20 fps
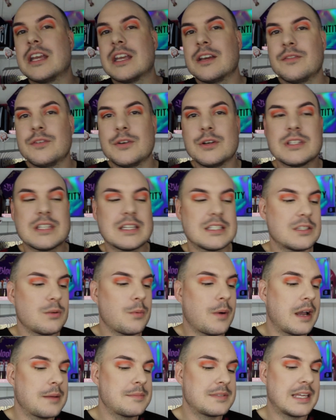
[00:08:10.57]
confused as to
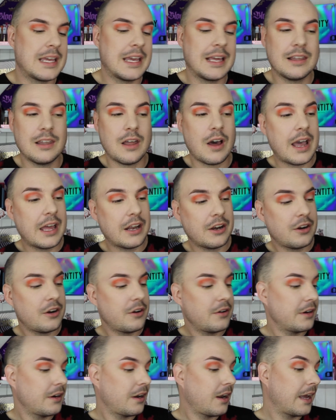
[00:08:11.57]
why I'm saying
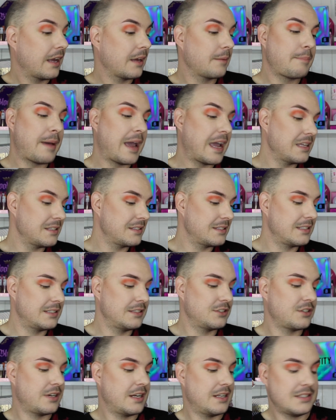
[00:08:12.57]
liner and like base
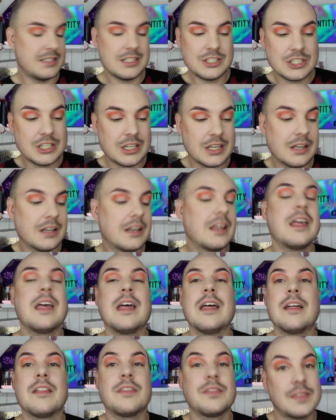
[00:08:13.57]
and transition,
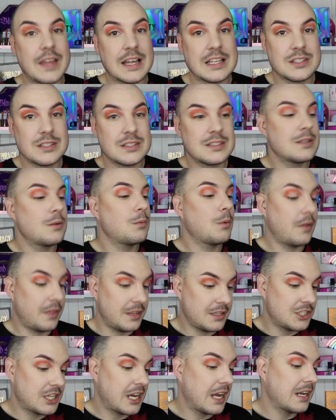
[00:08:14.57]
that's what
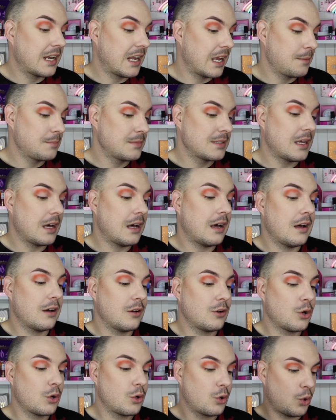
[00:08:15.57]
the shade names are
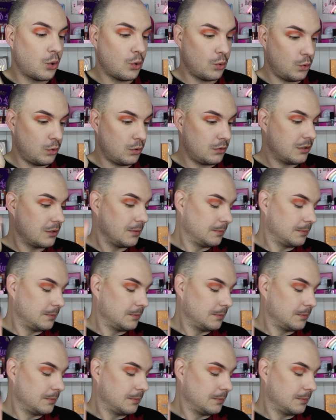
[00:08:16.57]
called.